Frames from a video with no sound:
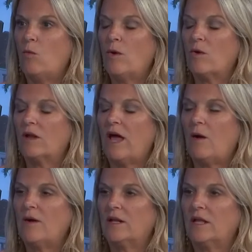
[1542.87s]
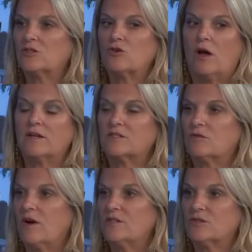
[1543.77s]
we were allowing electronics to
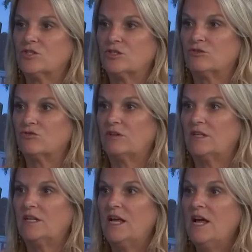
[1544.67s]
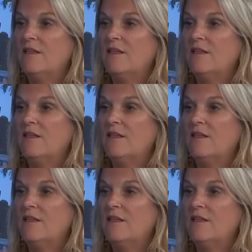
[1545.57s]
raise our children and